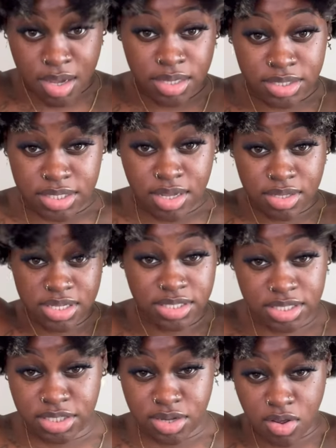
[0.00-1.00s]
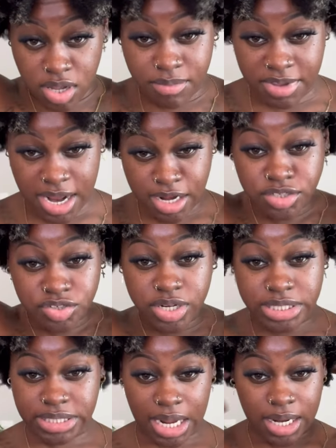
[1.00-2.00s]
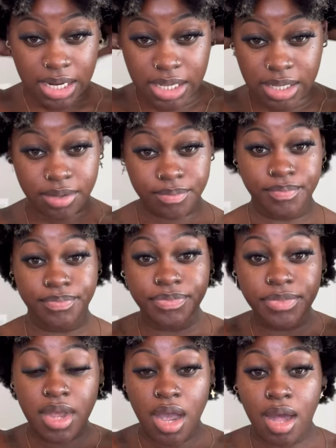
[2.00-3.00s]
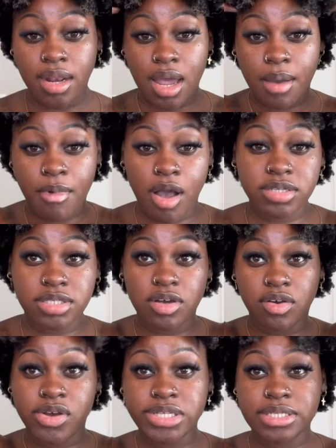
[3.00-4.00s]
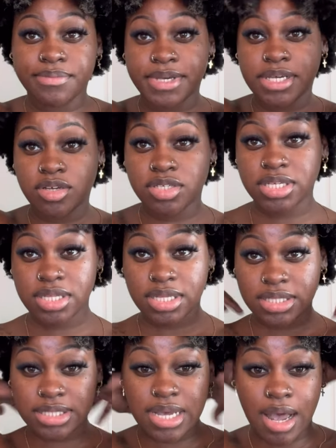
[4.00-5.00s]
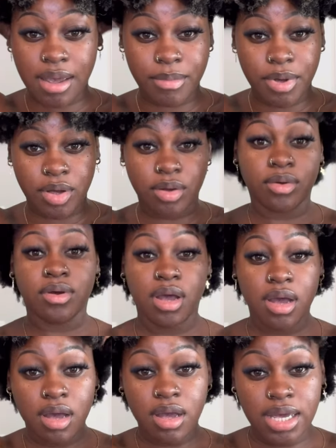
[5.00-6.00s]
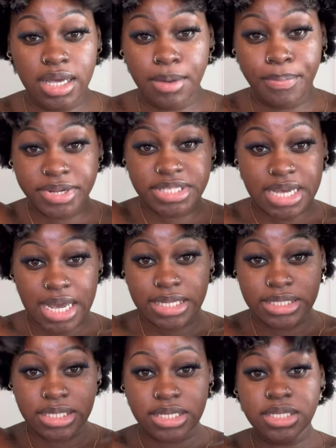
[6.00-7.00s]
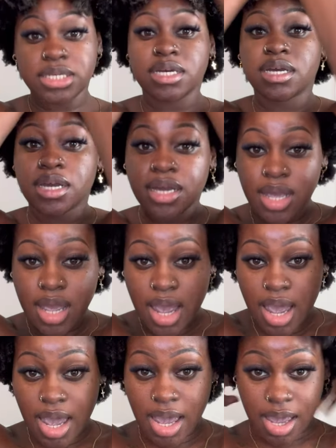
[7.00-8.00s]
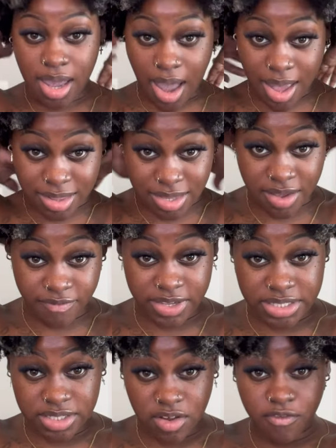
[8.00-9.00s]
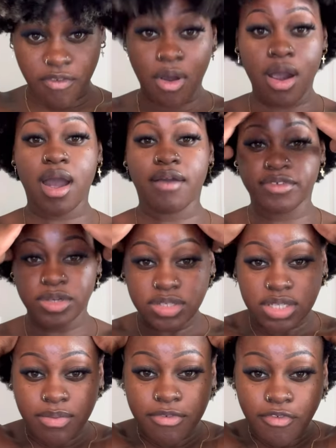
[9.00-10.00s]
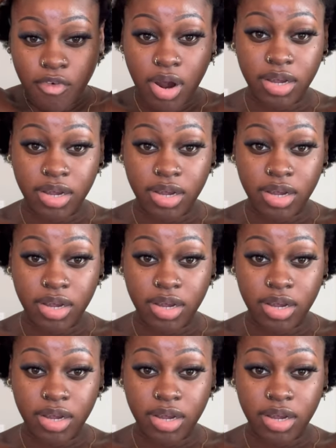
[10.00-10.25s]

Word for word: So this is gonna give me that stretch I need. Now I'm also going to be using the TYMO heat protectant and I love it so far. I've used it before.